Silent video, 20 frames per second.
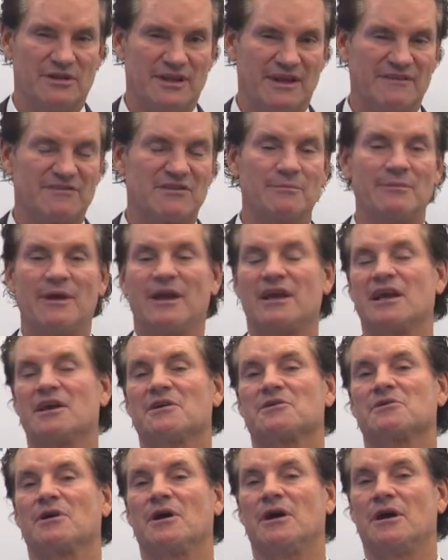You have to make
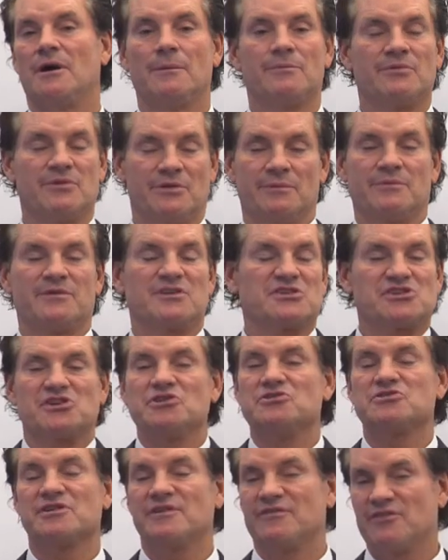an
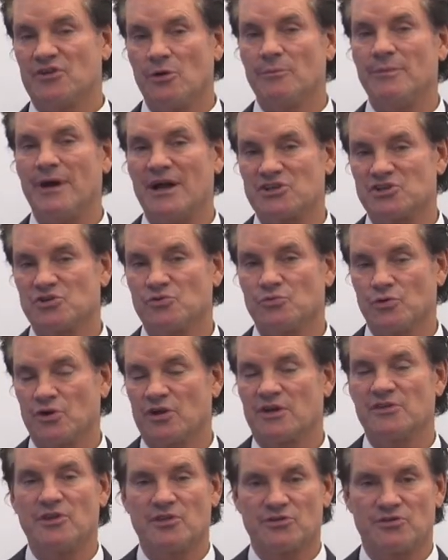excuse if you go back to
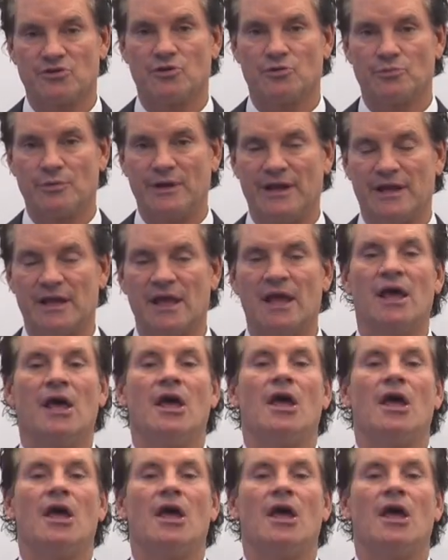work in the 3rd week.